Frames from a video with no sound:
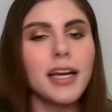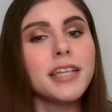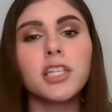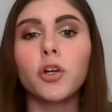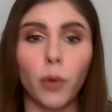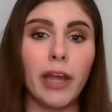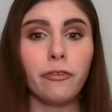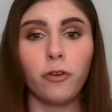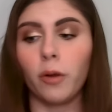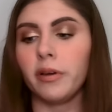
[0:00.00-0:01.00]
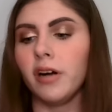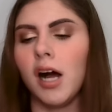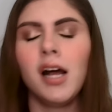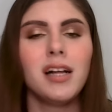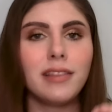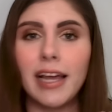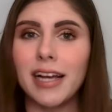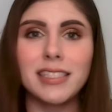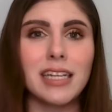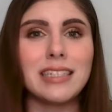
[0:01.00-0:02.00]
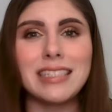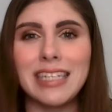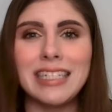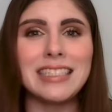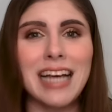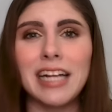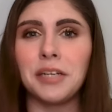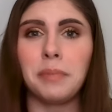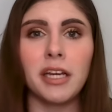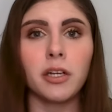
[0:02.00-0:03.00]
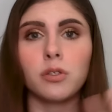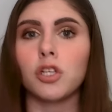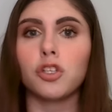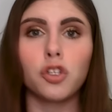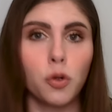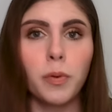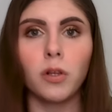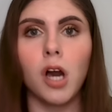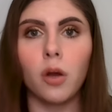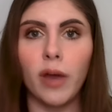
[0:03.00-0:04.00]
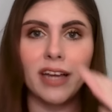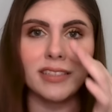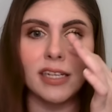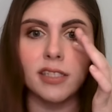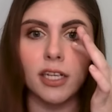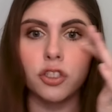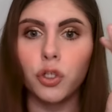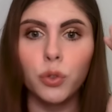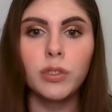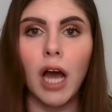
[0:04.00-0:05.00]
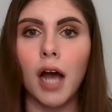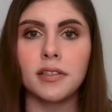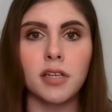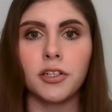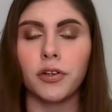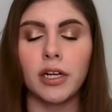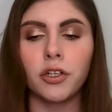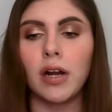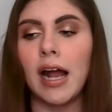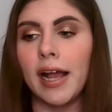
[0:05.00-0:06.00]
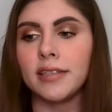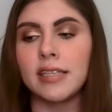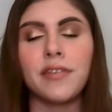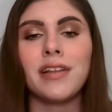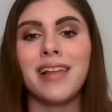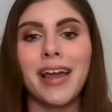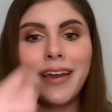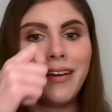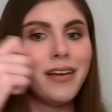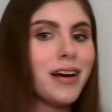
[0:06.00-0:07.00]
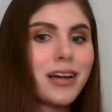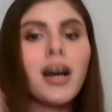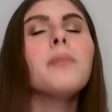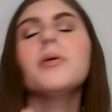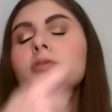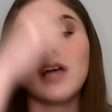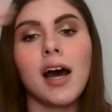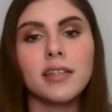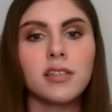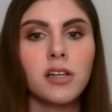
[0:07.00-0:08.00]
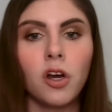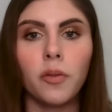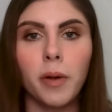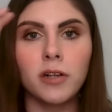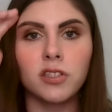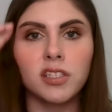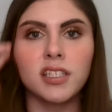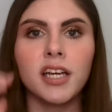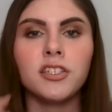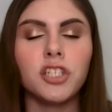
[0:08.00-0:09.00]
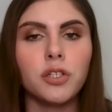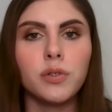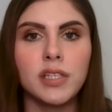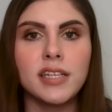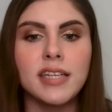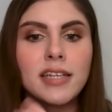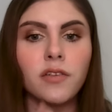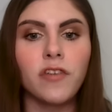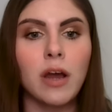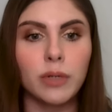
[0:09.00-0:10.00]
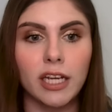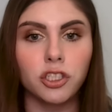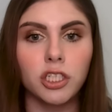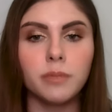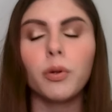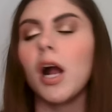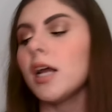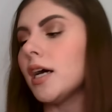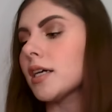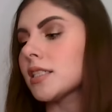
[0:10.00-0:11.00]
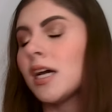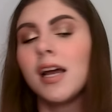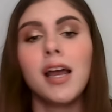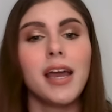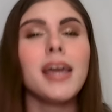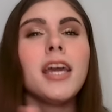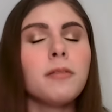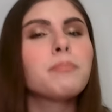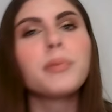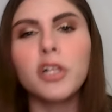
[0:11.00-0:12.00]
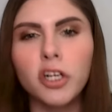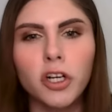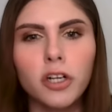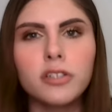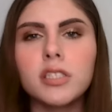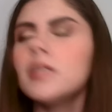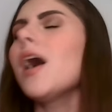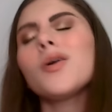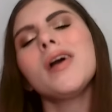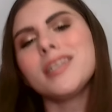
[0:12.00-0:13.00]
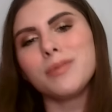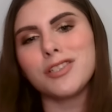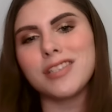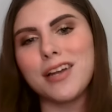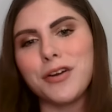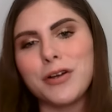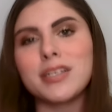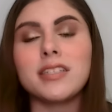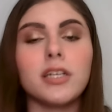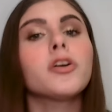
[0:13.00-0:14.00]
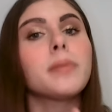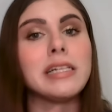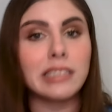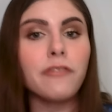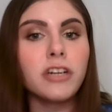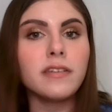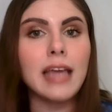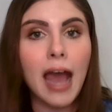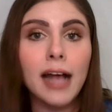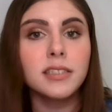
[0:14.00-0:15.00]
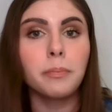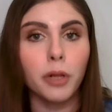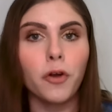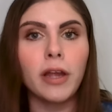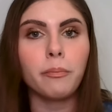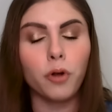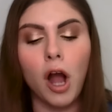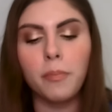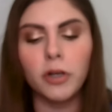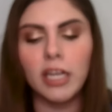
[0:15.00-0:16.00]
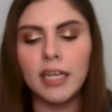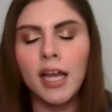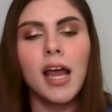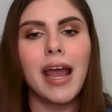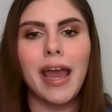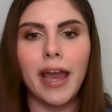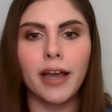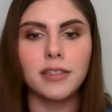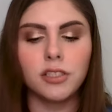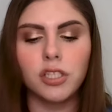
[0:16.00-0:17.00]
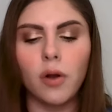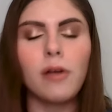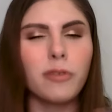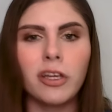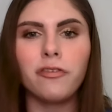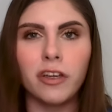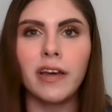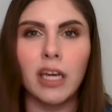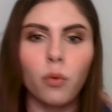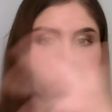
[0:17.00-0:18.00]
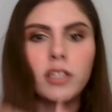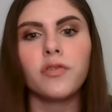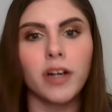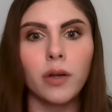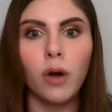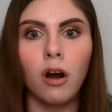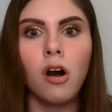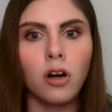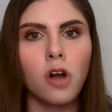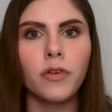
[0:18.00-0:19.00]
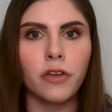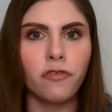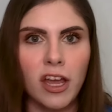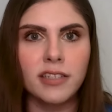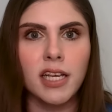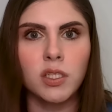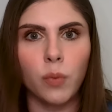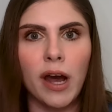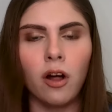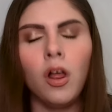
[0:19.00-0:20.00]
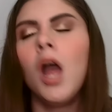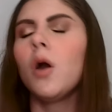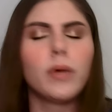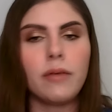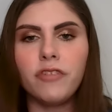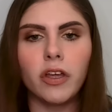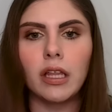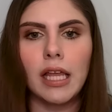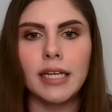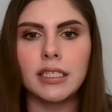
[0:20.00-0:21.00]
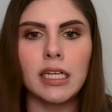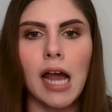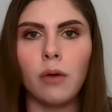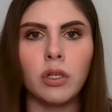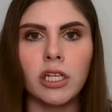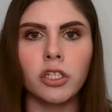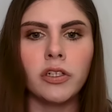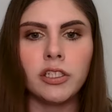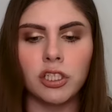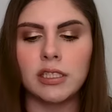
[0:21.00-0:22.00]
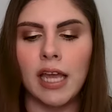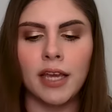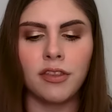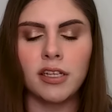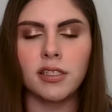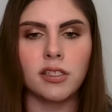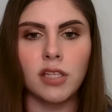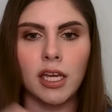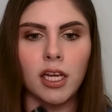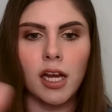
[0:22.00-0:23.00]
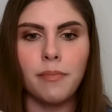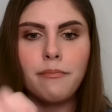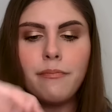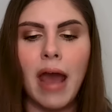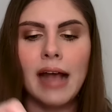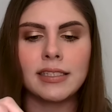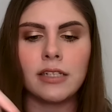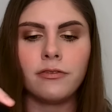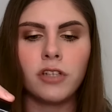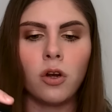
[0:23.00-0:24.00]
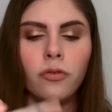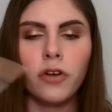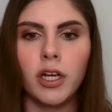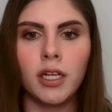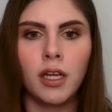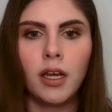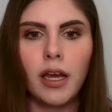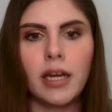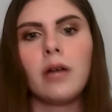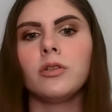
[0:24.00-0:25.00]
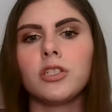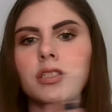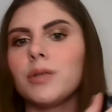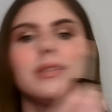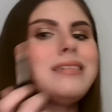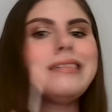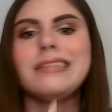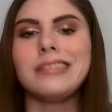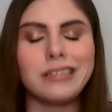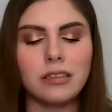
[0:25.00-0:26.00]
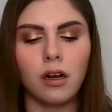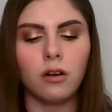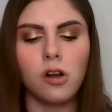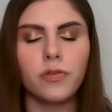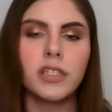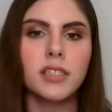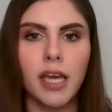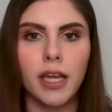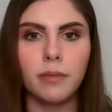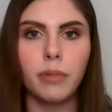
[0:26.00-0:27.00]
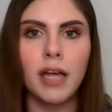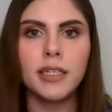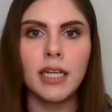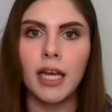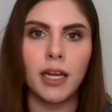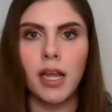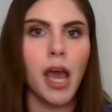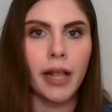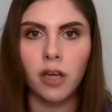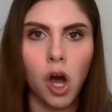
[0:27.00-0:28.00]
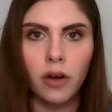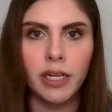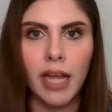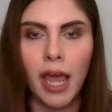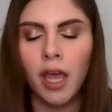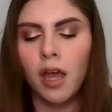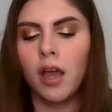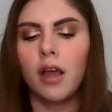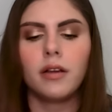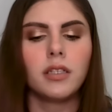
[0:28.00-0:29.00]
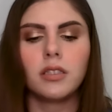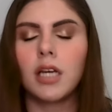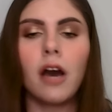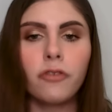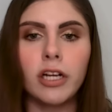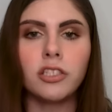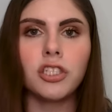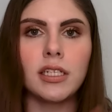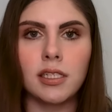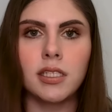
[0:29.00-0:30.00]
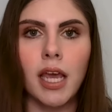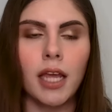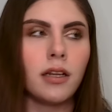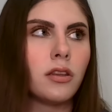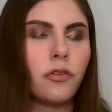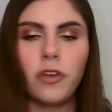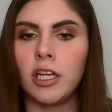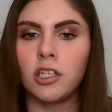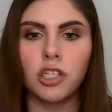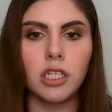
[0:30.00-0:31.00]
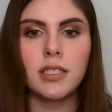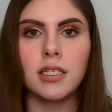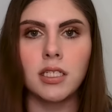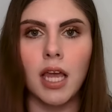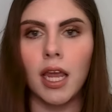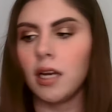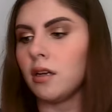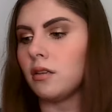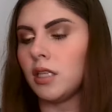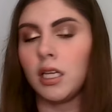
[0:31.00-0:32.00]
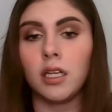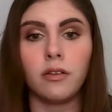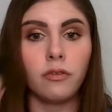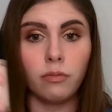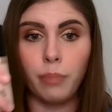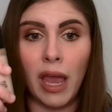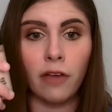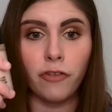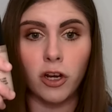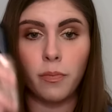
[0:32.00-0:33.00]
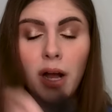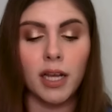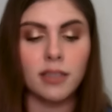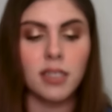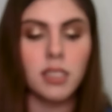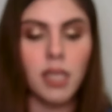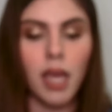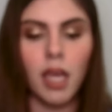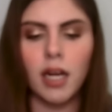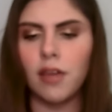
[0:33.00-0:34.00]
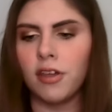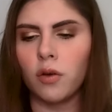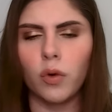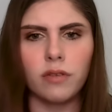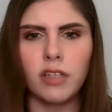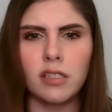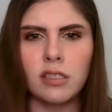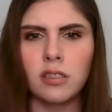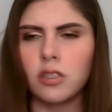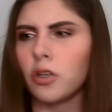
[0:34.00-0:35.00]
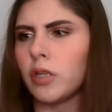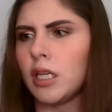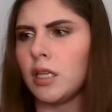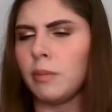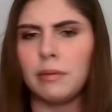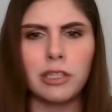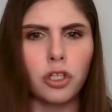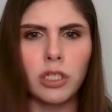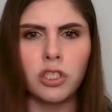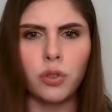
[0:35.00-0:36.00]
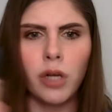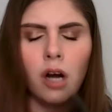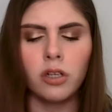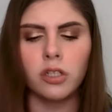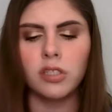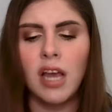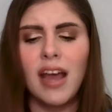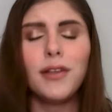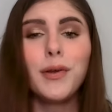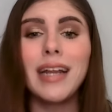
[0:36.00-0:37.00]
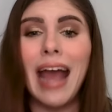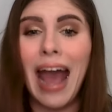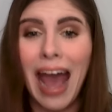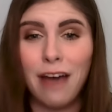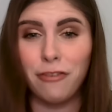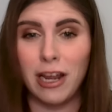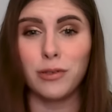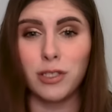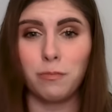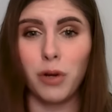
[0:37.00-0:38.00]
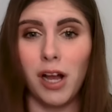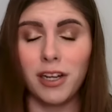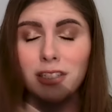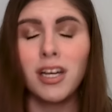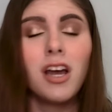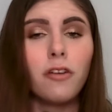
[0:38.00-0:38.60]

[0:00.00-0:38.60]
It's a great formula. Like I said, a teeny tiny bit goes a super long way. It takes like two dots on your under eyes and then like a couple dots on all the parts of the skin to use this as a foundation product. It blurs, not quite as much as that NARS concealer, but it definitely has a blurring property. And so I really feel like it works very well all over the face as well. When I'm feeling lazy, I will literally just take this. It's like got a massive doe foot, and I will just go dee, dee, dee, dee, dee, all over the skin, blend it in, and call it a day. Coverage is insane. The finish is insane. The bang for your buck is insane. I think one of these is thirty dollars, maybe thirty-two dollars, and you get half an ounce of product.